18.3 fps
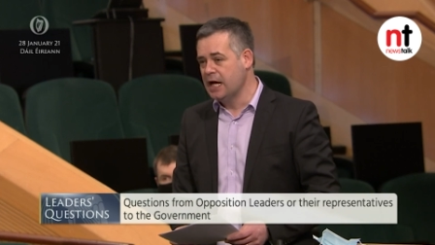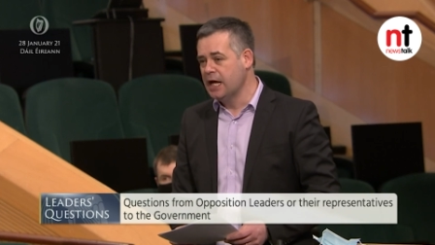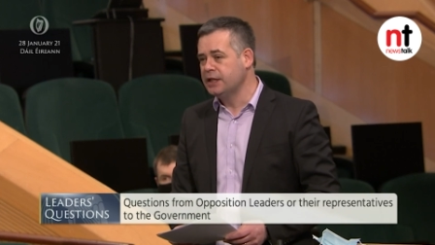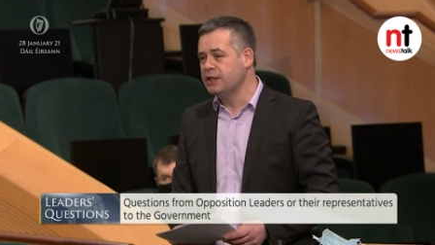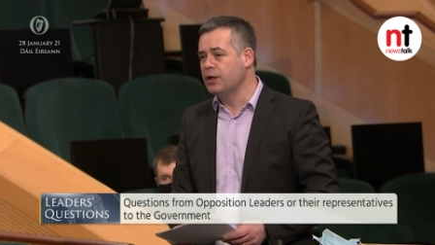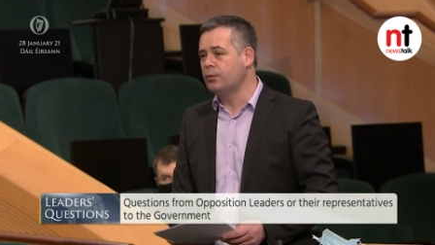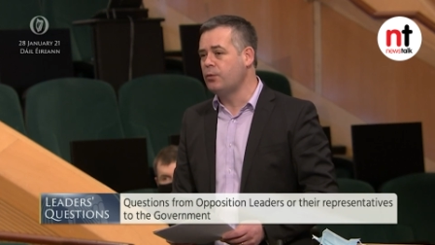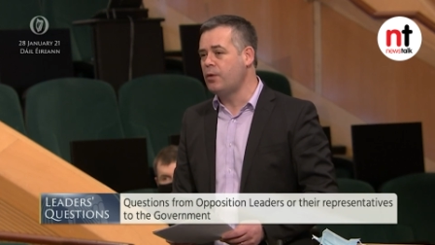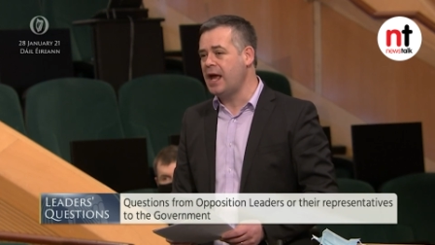
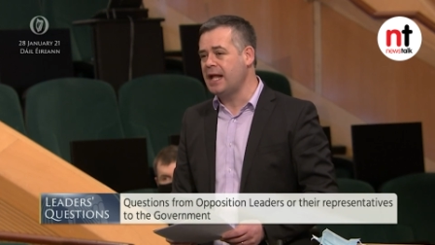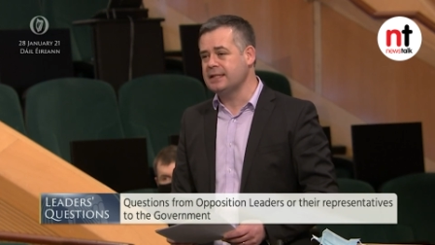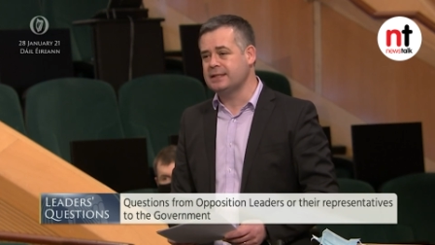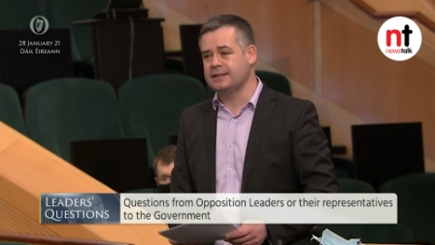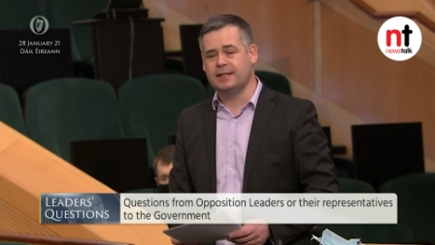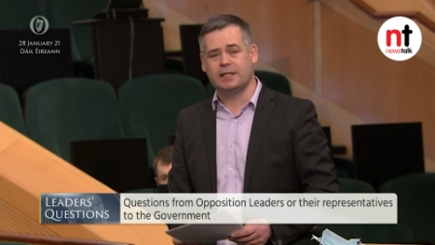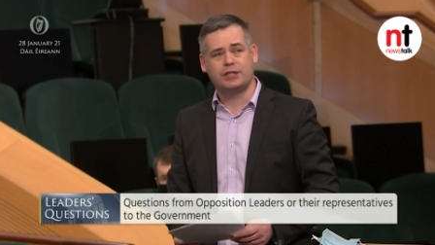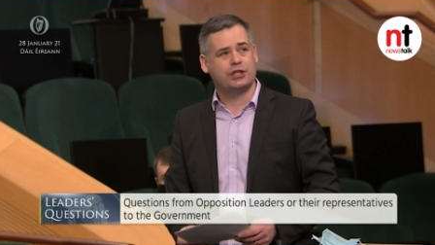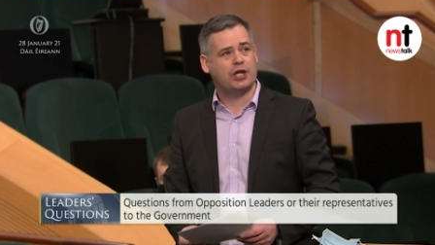The
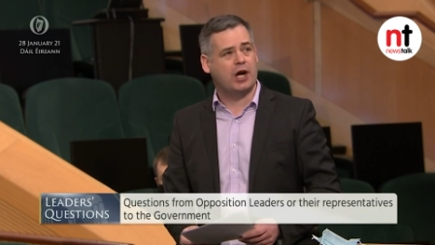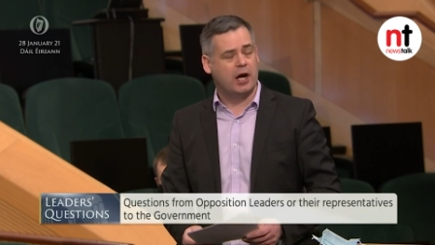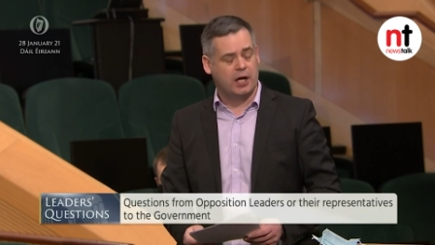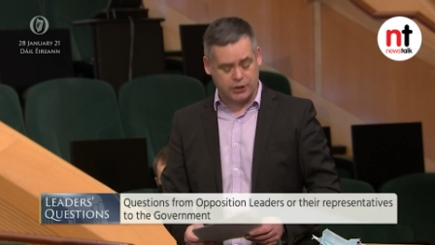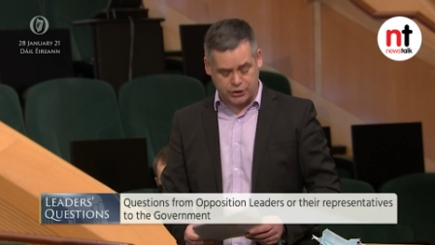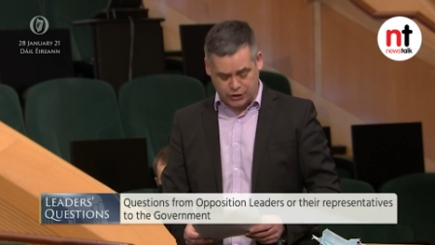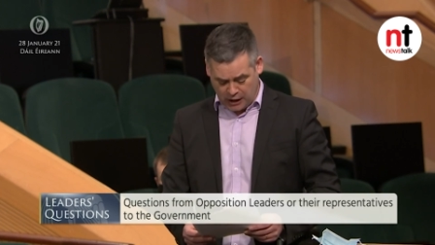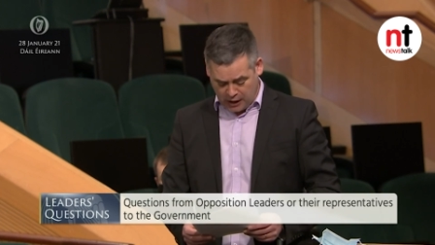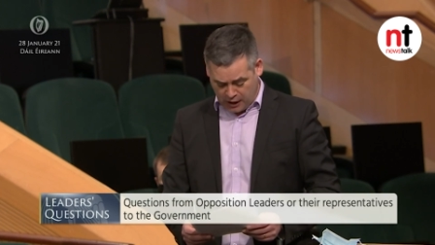rents they
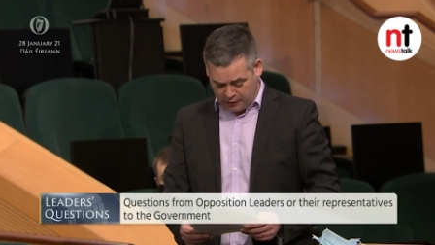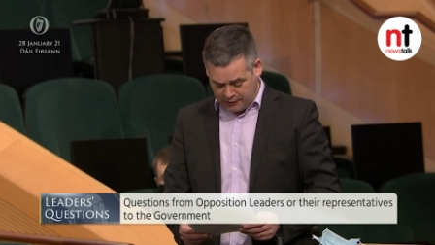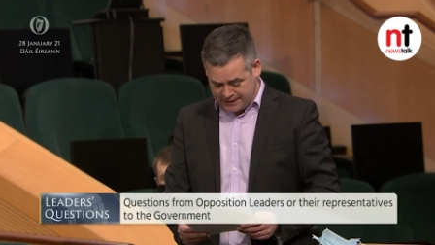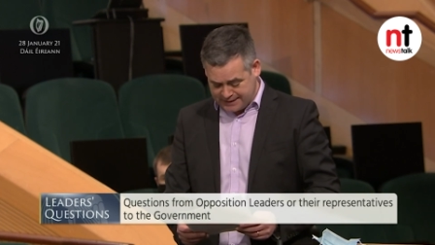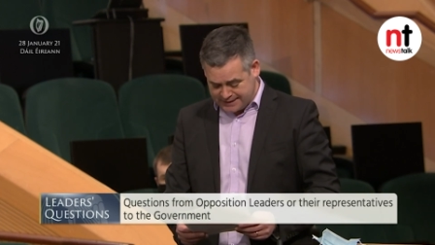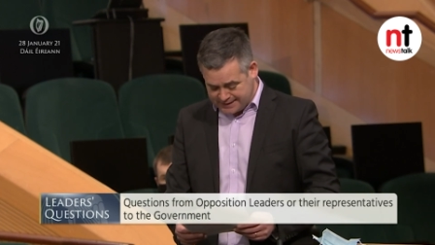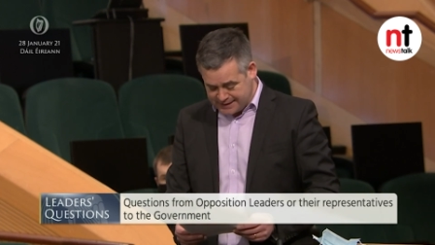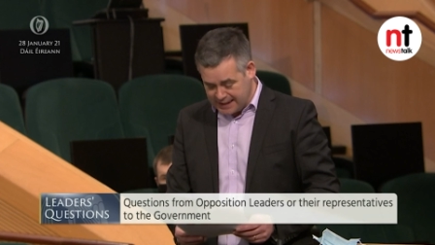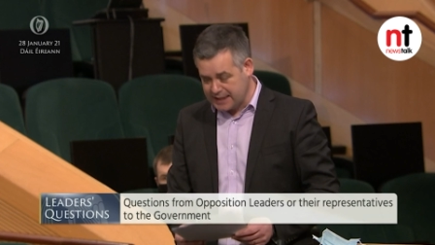charge are
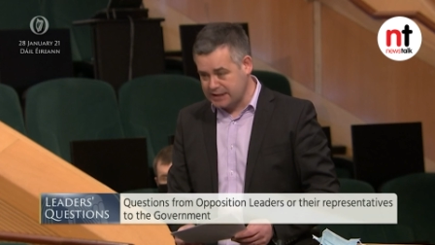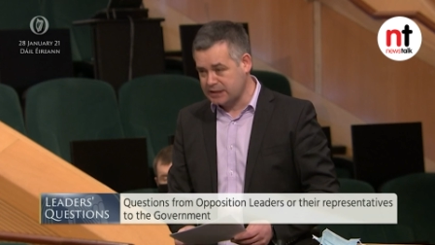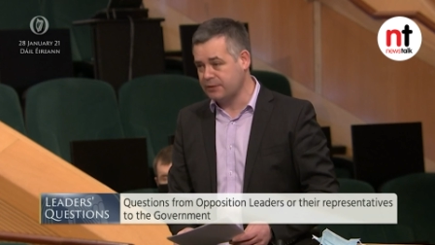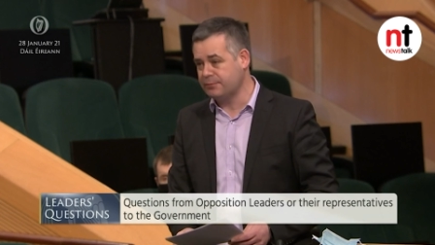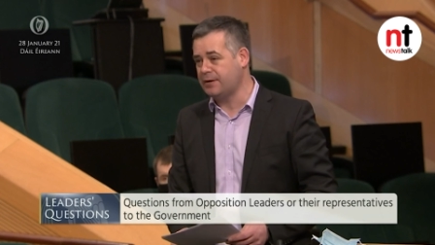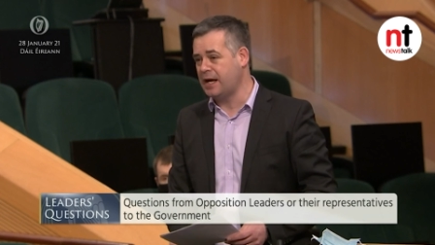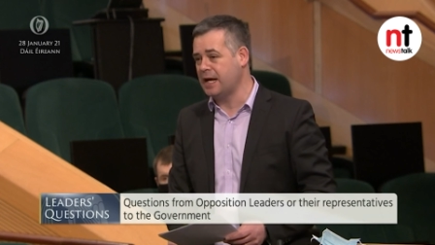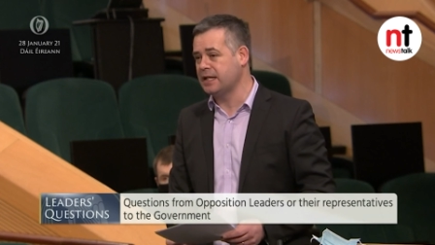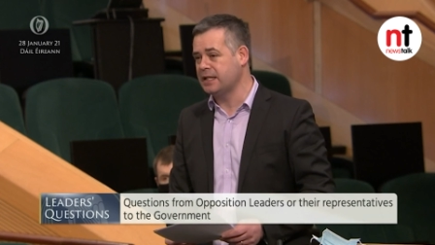
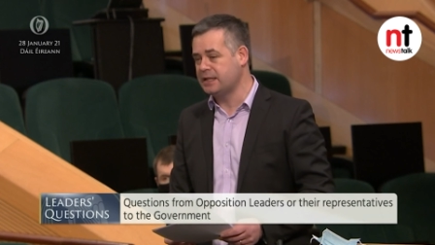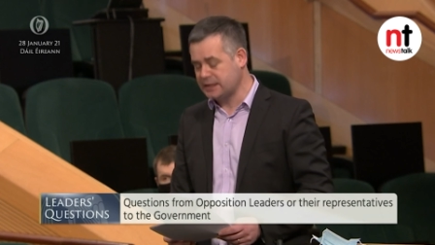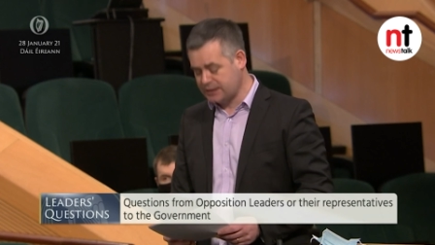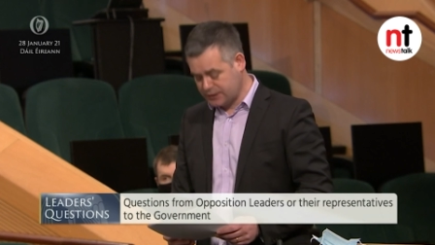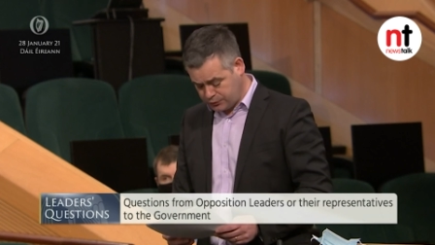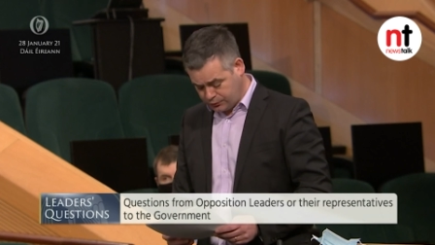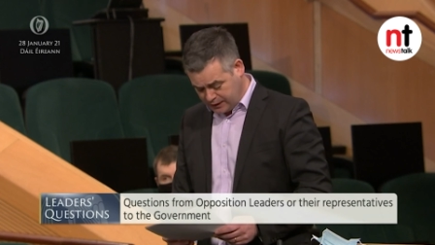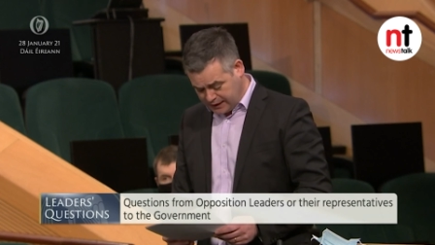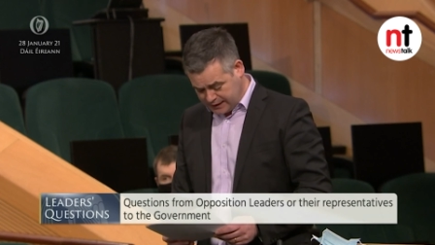excessive and a
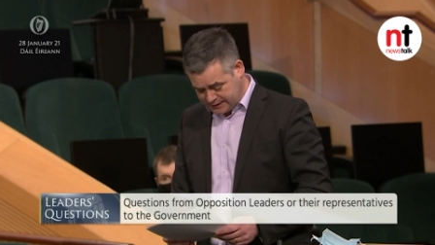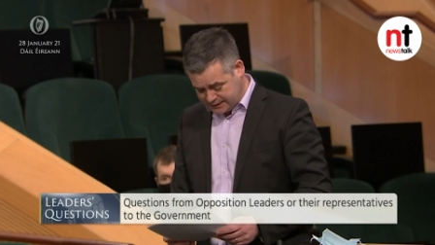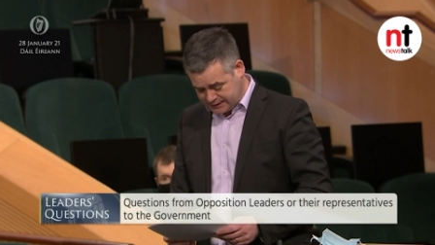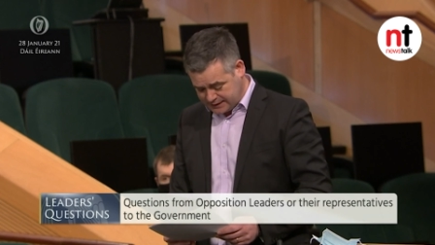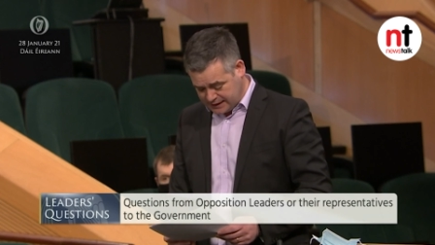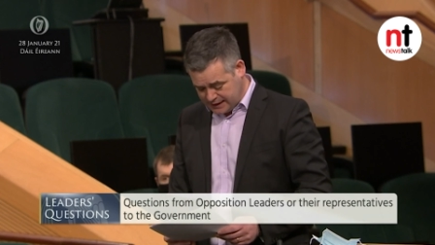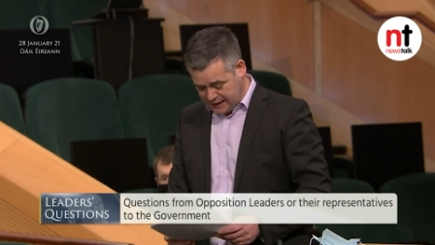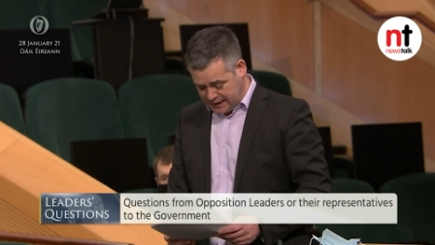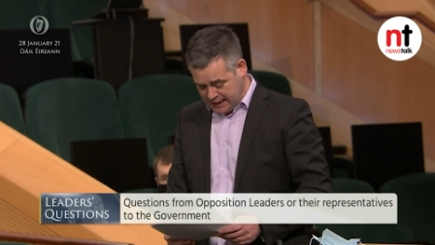disgrace.